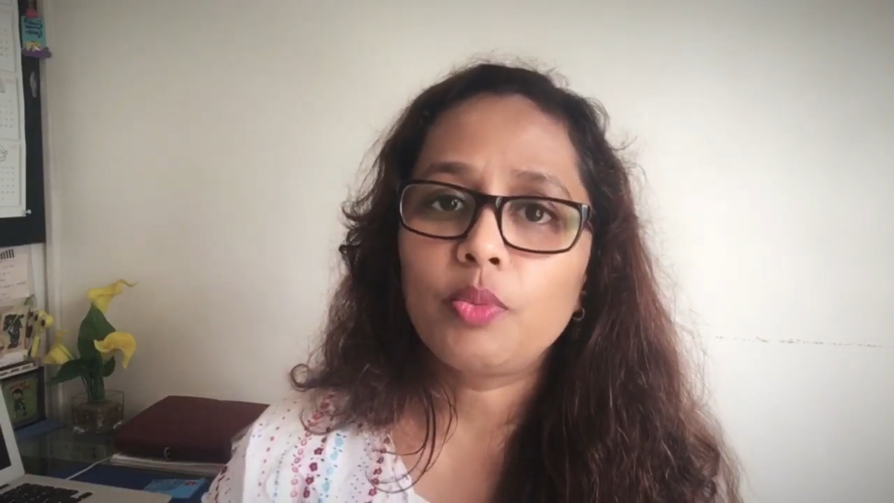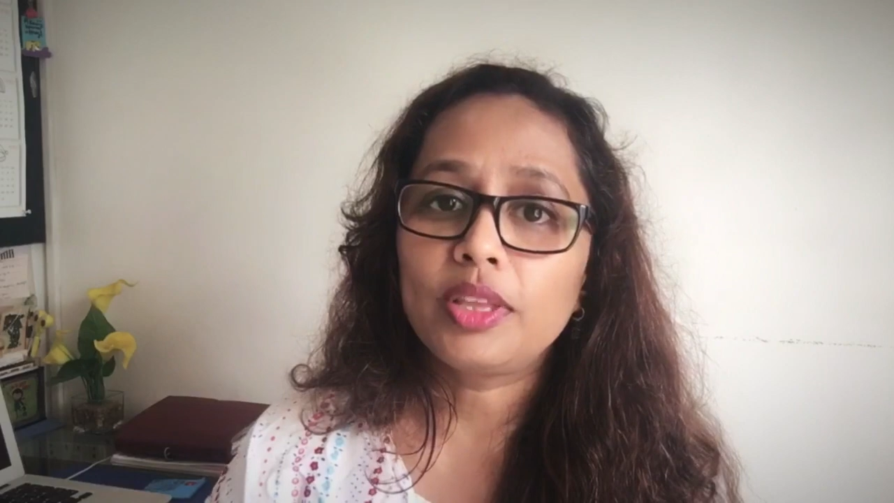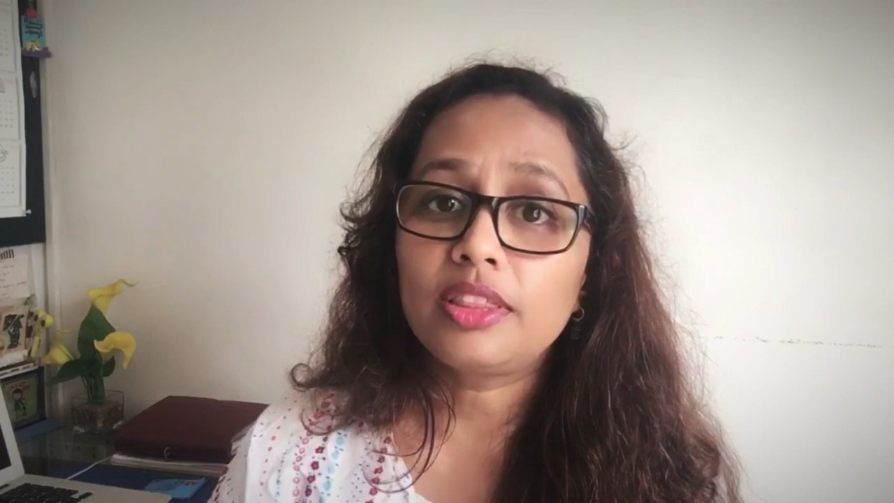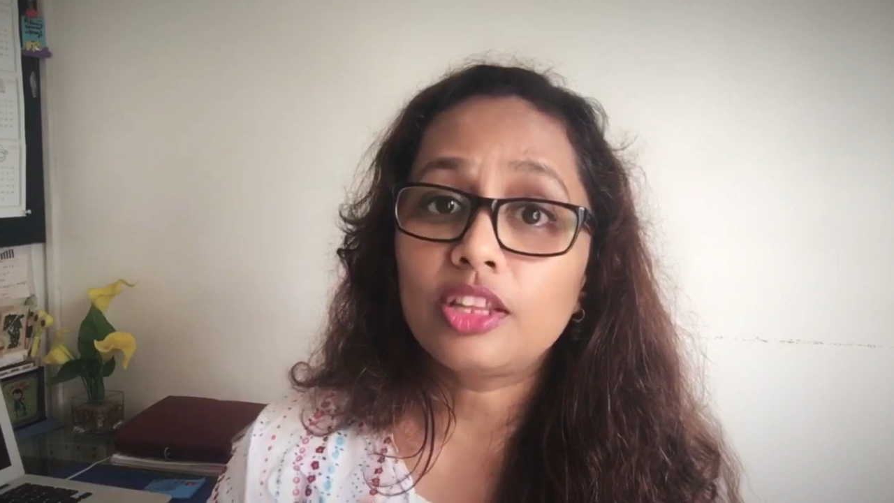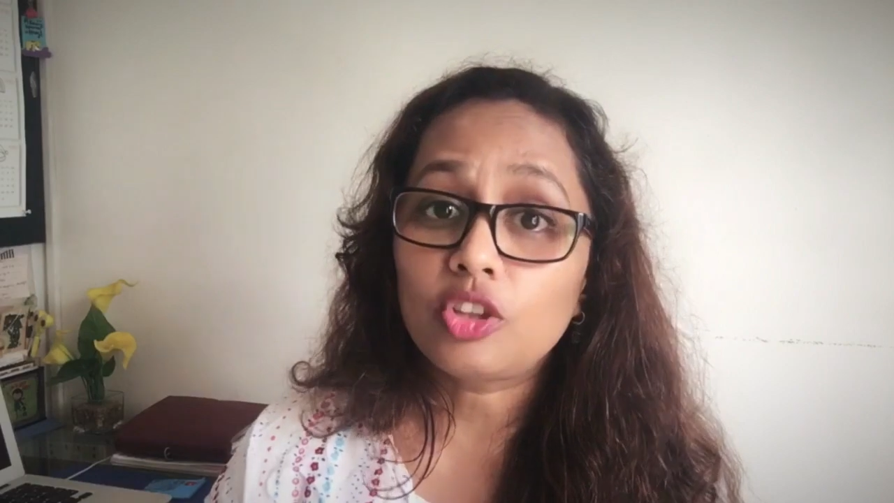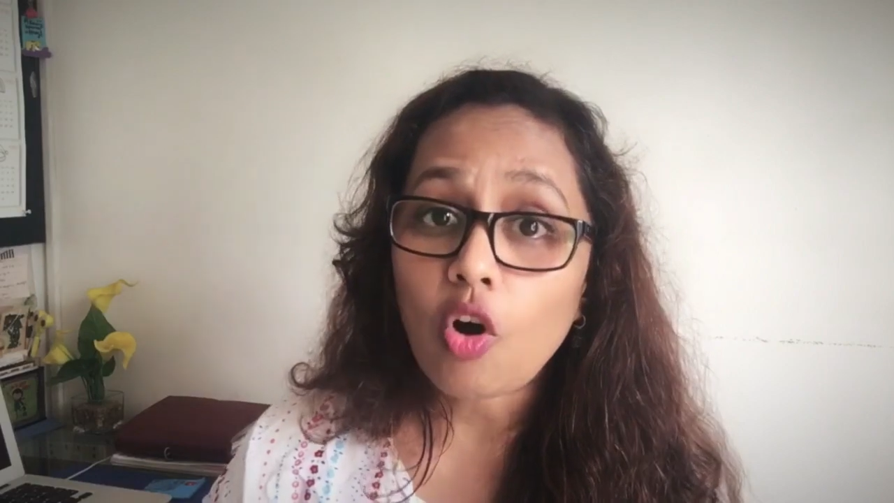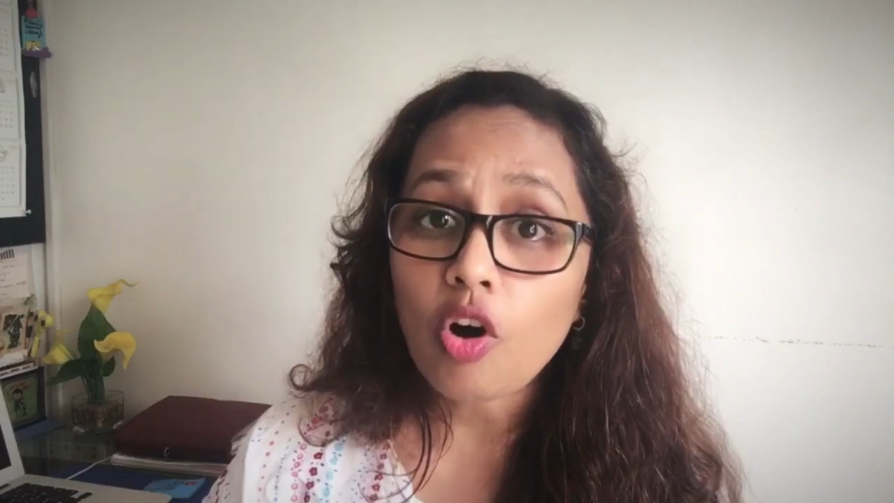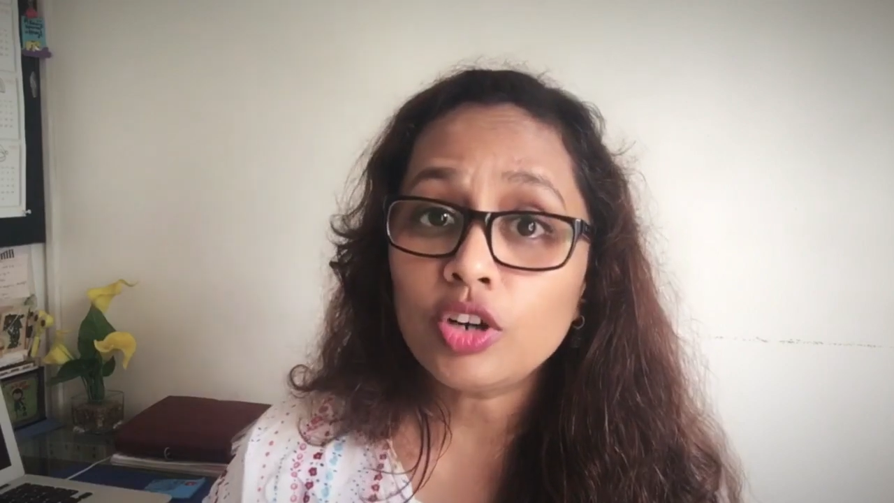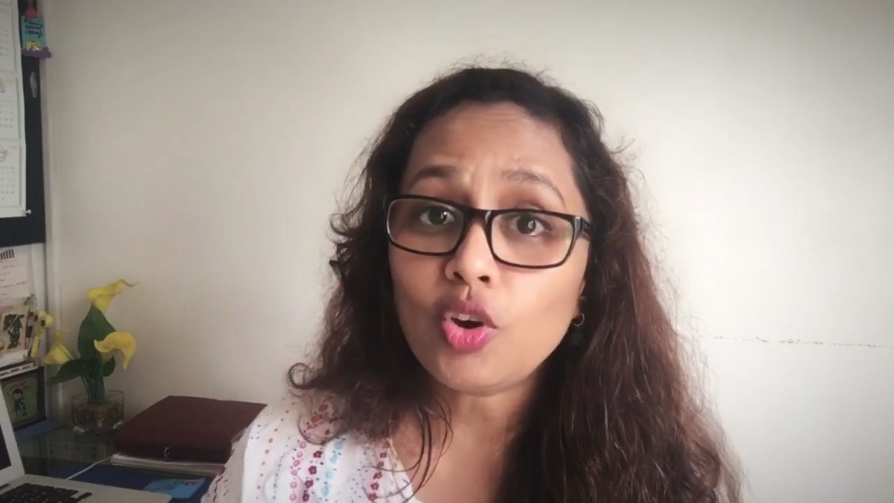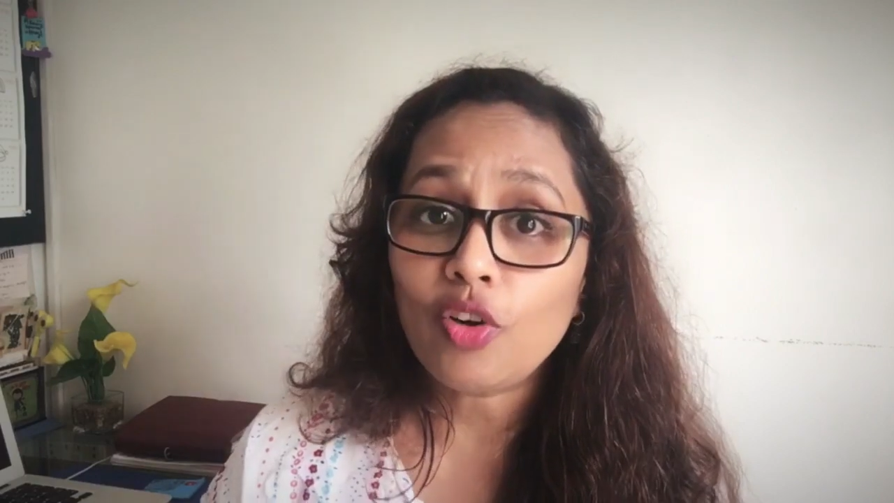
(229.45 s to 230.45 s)
with the
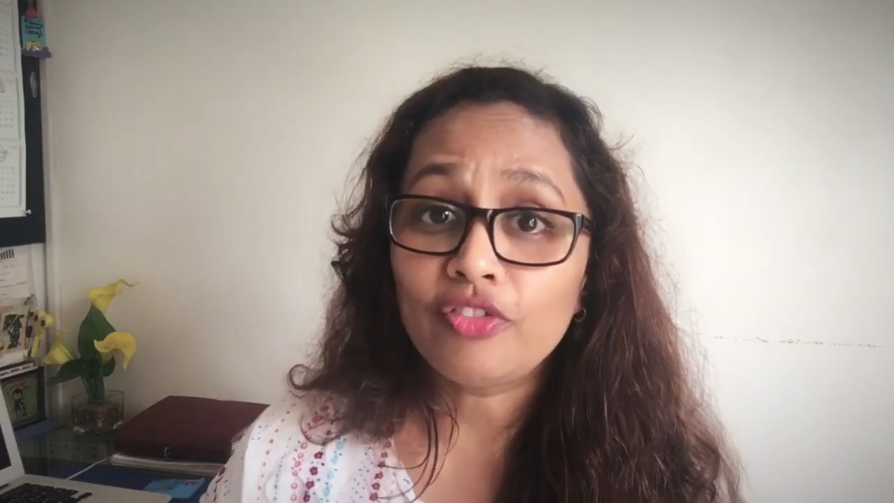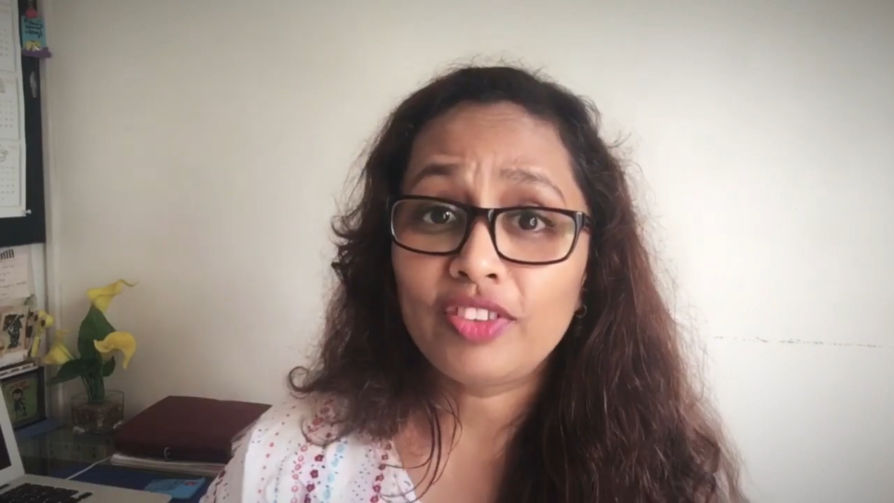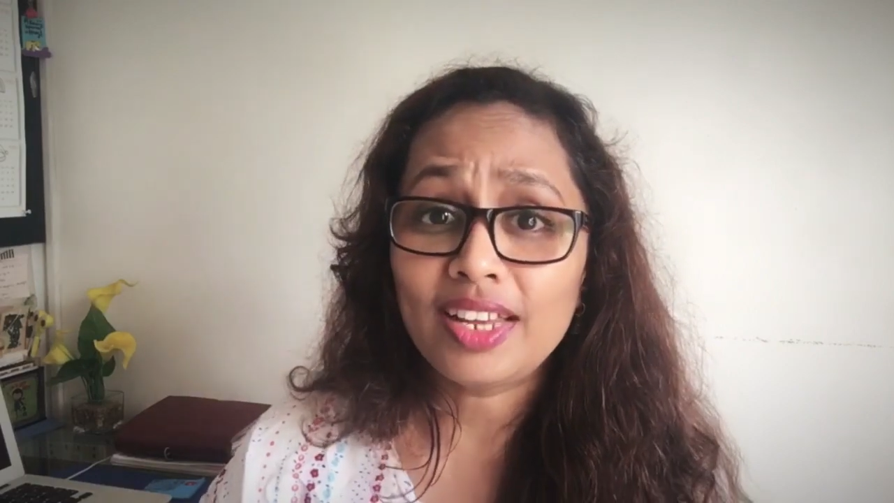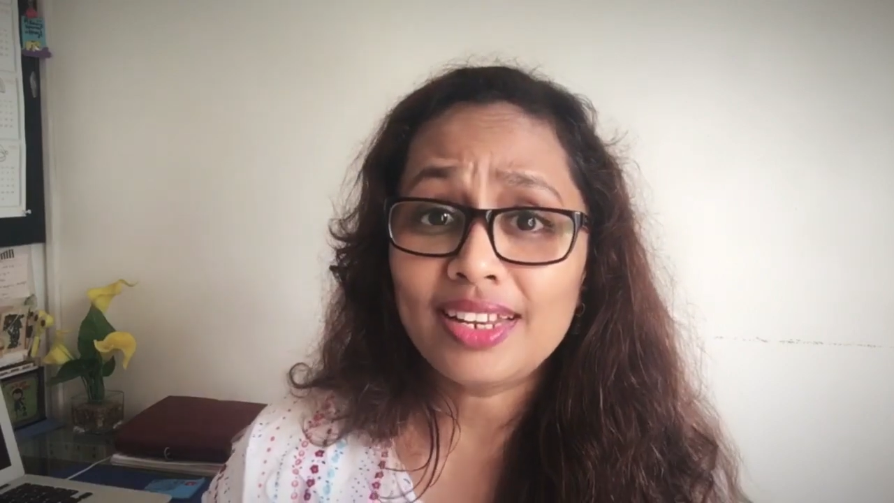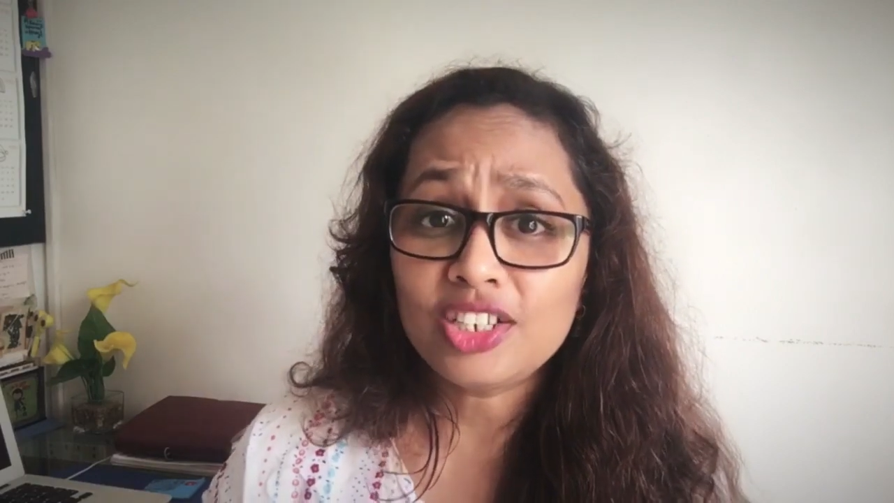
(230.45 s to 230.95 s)
thought of feeling